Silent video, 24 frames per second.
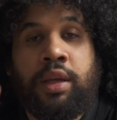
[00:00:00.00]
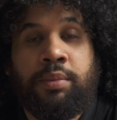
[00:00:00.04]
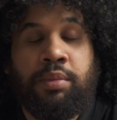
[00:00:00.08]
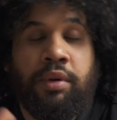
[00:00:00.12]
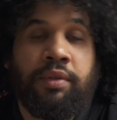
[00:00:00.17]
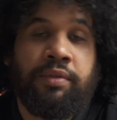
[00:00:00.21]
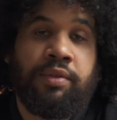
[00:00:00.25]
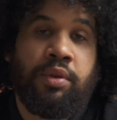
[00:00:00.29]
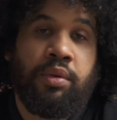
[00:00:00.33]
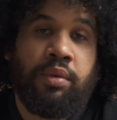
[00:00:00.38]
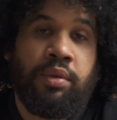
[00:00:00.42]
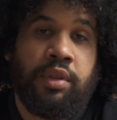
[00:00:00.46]
keep
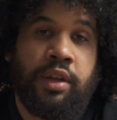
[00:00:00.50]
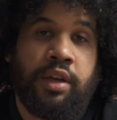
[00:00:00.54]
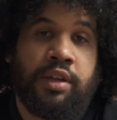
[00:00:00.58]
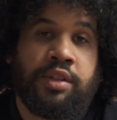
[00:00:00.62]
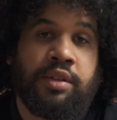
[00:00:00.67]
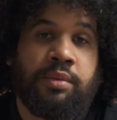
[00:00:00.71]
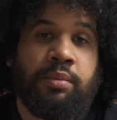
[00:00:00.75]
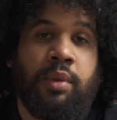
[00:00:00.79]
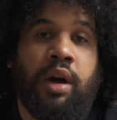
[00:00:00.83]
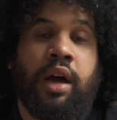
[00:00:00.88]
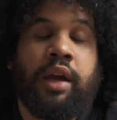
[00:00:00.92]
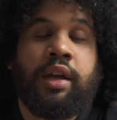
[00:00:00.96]
a few
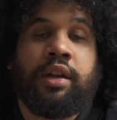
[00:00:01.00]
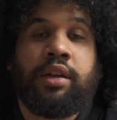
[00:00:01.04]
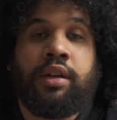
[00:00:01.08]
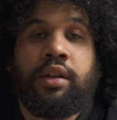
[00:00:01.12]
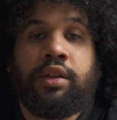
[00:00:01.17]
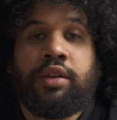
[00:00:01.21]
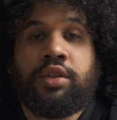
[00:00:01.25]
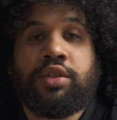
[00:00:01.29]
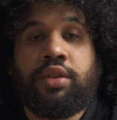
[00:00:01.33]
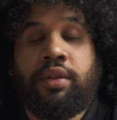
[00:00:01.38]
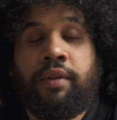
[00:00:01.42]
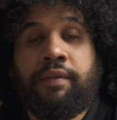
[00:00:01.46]
things in mind.
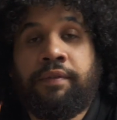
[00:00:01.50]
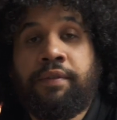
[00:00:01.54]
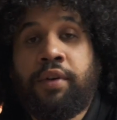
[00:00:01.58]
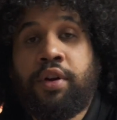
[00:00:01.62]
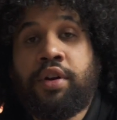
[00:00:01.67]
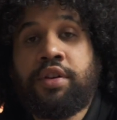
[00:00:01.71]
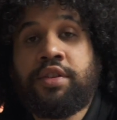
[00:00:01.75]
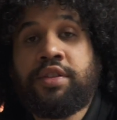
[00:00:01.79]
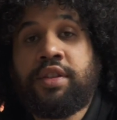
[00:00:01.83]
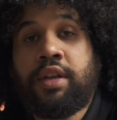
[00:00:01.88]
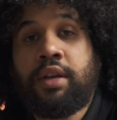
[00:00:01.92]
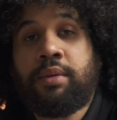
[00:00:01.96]
So the
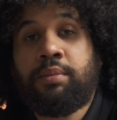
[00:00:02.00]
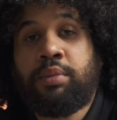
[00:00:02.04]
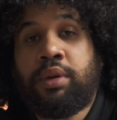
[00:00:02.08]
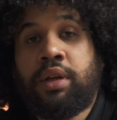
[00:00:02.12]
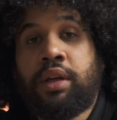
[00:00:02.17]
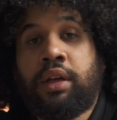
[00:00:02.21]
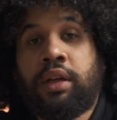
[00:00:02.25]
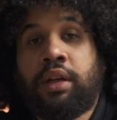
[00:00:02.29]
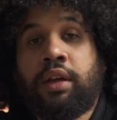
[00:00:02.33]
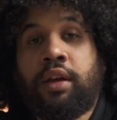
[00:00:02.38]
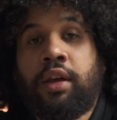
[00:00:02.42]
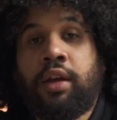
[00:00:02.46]
first thing
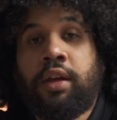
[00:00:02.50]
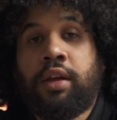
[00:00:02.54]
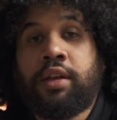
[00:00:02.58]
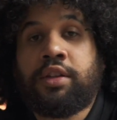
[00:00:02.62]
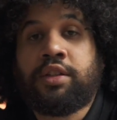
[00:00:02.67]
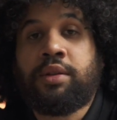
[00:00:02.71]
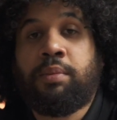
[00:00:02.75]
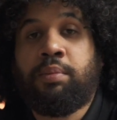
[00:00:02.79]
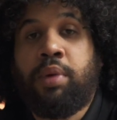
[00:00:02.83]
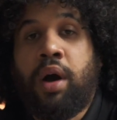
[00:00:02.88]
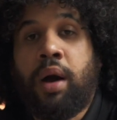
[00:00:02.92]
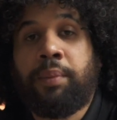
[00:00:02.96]
being
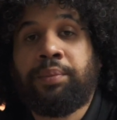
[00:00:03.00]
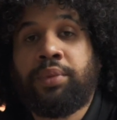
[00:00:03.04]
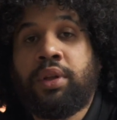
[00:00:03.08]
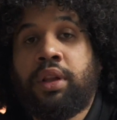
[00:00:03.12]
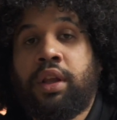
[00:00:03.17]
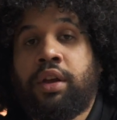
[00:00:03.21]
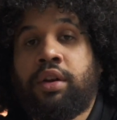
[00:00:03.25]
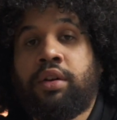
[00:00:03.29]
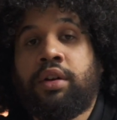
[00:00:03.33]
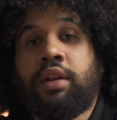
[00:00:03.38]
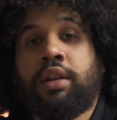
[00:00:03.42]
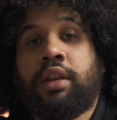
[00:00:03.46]
is the
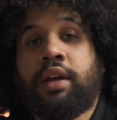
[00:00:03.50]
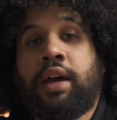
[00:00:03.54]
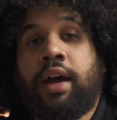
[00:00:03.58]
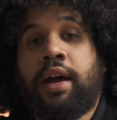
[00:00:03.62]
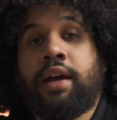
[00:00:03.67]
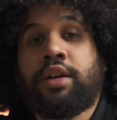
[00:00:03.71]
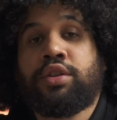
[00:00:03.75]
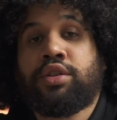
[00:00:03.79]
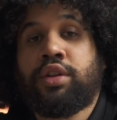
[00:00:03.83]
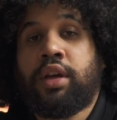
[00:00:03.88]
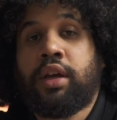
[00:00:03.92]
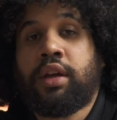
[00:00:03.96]
popularity of the
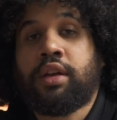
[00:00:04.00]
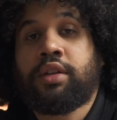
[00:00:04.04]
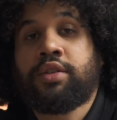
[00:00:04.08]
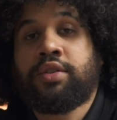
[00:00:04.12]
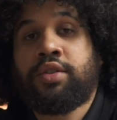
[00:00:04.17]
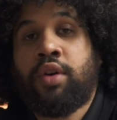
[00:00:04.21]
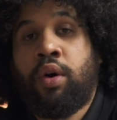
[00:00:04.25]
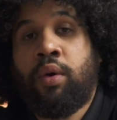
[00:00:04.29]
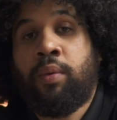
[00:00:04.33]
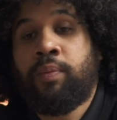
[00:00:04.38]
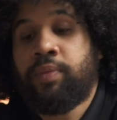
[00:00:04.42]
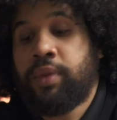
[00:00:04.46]
hashtag.
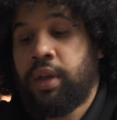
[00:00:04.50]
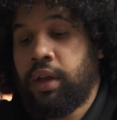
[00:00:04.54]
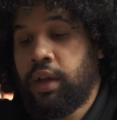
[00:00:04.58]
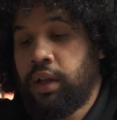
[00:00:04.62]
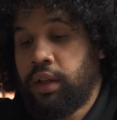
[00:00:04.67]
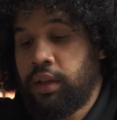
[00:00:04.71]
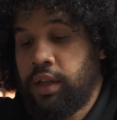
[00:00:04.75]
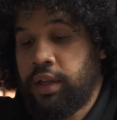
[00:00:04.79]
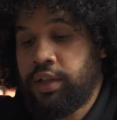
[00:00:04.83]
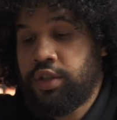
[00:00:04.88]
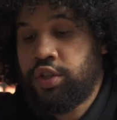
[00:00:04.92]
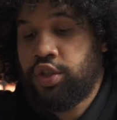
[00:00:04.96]
So
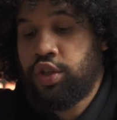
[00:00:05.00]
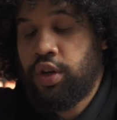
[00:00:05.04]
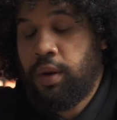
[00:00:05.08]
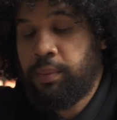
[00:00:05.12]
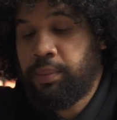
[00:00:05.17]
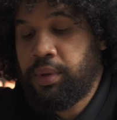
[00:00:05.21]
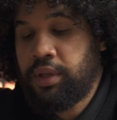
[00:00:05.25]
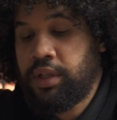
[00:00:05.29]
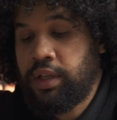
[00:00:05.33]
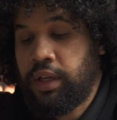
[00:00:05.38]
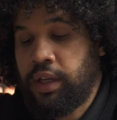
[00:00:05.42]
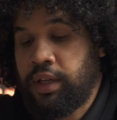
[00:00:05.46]
let's
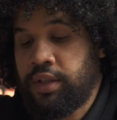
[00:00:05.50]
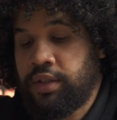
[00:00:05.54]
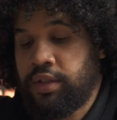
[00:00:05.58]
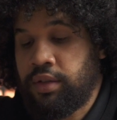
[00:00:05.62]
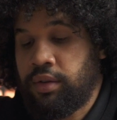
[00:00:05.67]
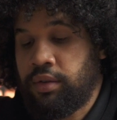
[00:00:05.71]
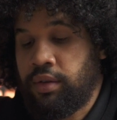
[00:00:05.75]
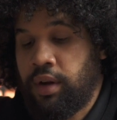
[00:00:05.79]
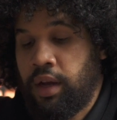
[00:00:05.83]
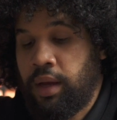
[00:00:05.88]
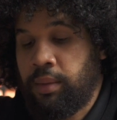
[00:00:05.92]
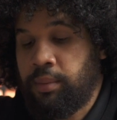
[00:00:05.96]
jump into
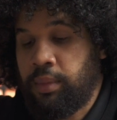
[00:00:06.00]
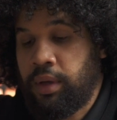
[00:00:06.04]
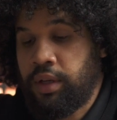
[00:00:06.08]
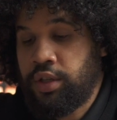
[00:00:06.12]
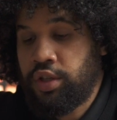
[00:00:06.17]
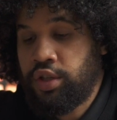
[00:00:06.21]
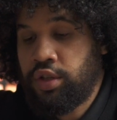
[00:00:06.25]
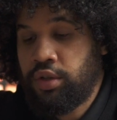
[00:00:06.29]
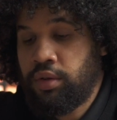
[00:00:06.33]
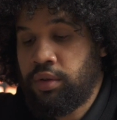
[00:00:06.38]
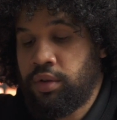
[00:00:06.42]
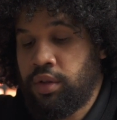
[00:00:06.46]
Instagram and
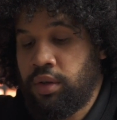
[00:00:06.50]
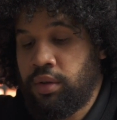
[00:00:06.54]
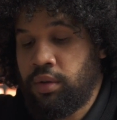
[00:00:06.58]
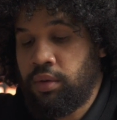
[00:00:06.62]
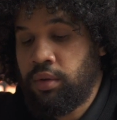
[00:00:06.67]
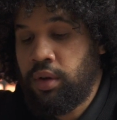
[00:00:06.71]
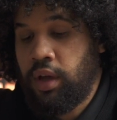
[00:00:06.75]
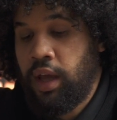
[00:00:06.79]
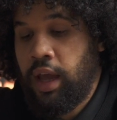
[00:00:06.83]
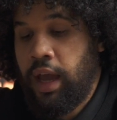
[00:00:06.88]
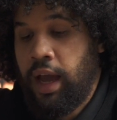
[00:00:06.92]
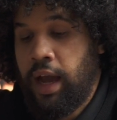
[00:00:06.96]
show
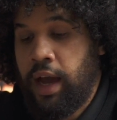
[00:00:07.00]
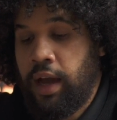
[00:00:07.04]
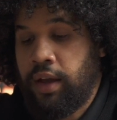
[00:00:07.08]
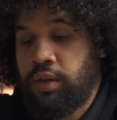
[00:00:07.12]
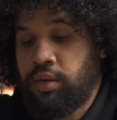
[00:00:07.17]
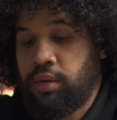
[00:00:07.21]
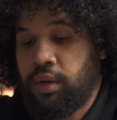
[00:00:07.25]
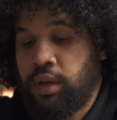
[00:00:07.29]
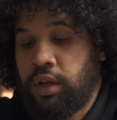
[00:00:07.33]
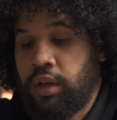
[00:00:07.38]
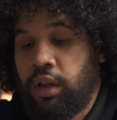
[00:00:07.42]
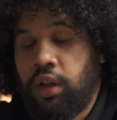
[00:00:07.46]
you how
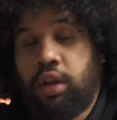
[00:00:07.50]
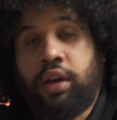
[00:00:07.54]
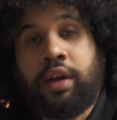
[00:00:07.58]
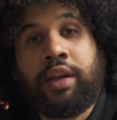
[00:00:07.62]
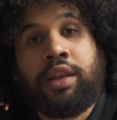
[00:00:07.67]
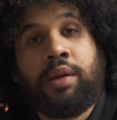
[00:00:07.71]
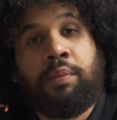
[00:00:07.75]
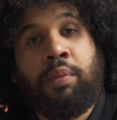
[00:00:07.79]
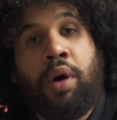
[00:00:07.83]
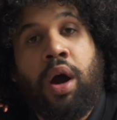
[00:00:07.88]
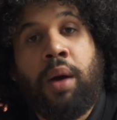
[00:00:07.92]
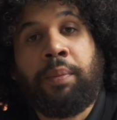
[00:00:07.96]
you can look
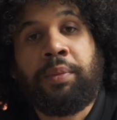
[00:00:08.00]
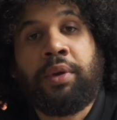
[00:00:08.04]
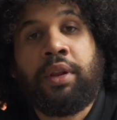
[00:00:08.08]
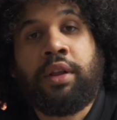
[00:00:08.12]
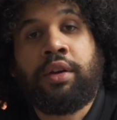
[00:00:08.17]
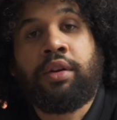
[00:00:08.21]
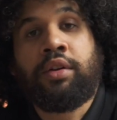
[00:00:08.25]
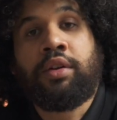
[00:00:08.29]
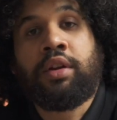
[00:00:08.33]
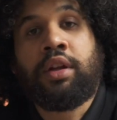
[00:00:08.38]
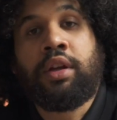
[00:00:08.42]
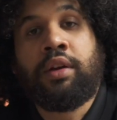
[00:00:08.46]
at the
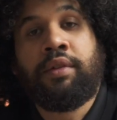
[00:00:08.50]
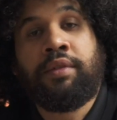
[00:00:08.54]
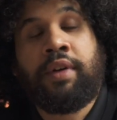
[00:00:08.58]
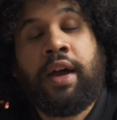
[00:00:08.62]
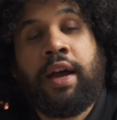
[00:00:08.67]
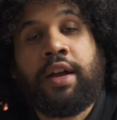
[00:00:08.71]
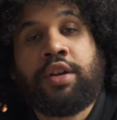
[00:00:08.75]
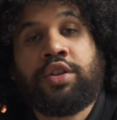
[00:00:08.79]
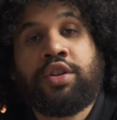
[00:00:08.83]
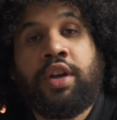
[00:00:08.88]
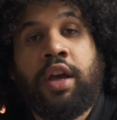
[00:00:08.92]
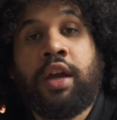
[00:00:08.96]
popularity of
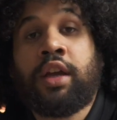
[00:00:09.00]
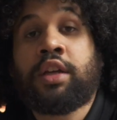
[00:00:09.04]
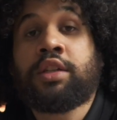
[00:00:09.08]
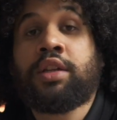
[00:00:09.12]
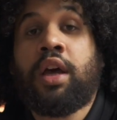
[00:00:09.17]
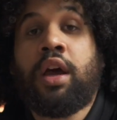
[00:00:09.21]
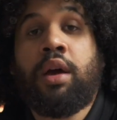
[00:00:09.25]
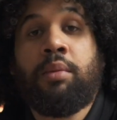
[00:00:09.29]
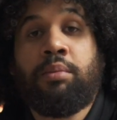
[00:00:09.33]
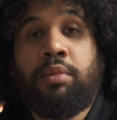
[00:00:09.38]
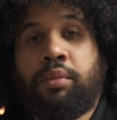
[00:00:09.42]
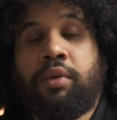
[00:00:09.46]
hashtags
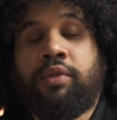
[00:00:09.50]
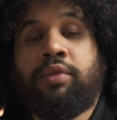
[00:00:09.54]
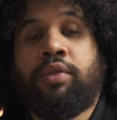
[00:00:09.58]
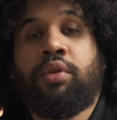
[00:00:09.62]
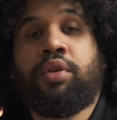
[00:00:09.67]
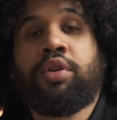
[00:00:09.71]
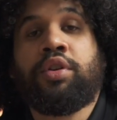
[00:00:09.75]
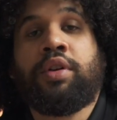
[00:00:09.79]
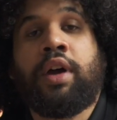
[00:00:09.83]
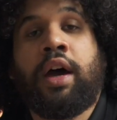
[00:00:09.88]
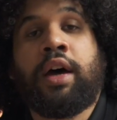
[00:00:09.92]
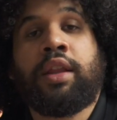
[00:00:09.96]

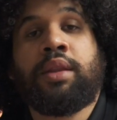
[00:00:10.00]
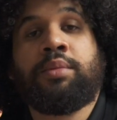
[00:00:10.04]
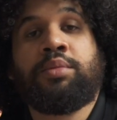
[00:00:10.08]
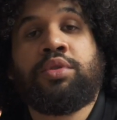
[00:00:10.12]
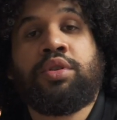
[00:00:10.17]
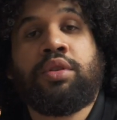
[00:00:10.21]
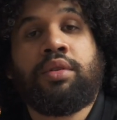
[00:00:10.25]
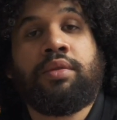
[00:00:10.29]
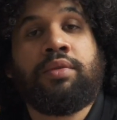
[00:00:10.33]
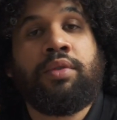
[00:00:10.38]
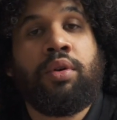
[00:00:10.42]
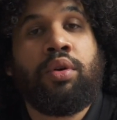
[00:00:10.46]
before you add them
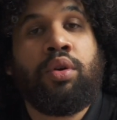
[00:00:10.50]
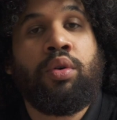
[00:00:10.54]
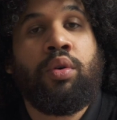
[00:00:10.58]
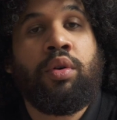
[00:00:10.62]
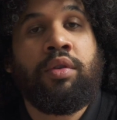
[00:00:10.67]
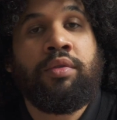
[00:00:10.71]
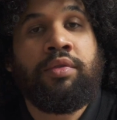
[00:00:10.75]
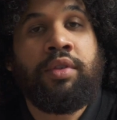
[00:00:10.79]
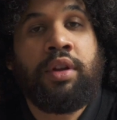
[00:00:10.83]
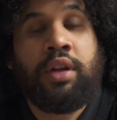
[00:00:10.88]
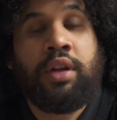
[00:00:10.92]
to your photo or